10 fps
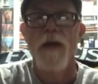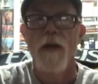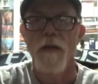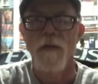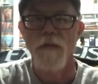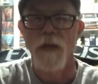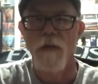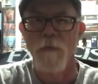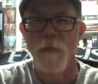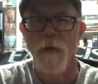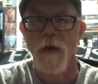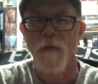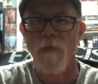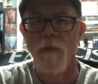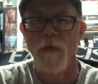because I
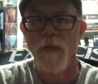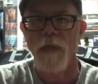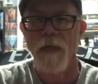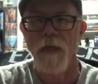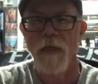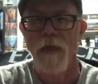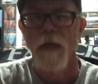remember seeing